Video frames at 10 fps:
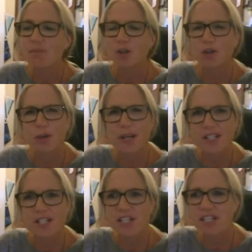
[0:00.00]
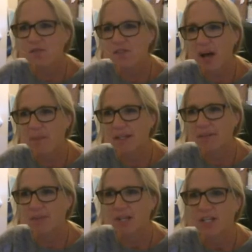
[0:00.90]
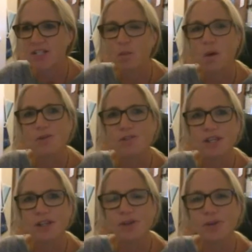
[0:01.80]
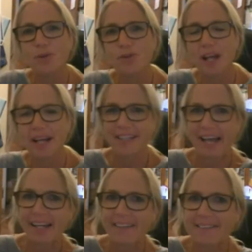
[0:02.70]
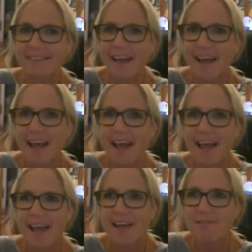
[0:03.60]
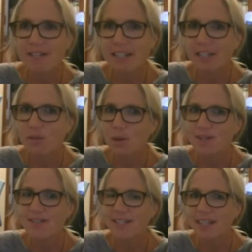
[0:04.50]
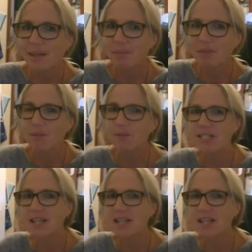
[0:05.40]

curious to his family. So whilst it looked like Gage, It really wasn't him. It was